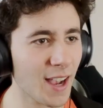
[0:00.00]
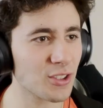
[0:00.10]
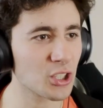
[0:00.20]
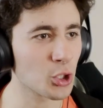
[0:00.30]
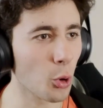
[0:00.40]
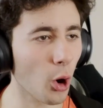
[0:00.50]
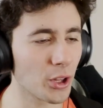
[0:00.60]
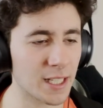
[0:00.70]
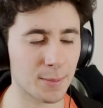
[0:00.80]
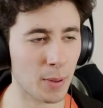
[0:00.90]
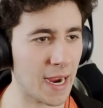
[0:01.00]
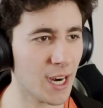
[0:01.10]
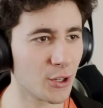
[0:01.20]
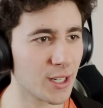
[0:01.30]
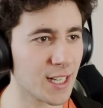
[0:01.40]
have to do all these
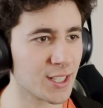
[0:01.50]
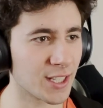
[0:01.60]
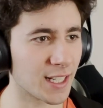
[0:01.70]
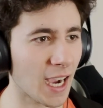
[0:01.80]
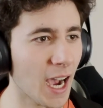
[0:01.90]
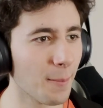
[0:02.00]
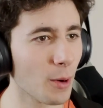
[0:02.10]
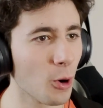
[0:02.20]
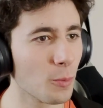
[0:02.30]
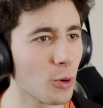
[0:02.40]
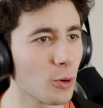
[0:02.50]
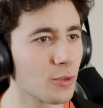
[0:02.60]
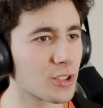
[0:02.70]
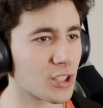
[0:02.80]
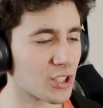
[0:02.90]
parries and combo
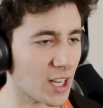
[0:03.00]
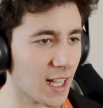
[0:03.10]
moves to stay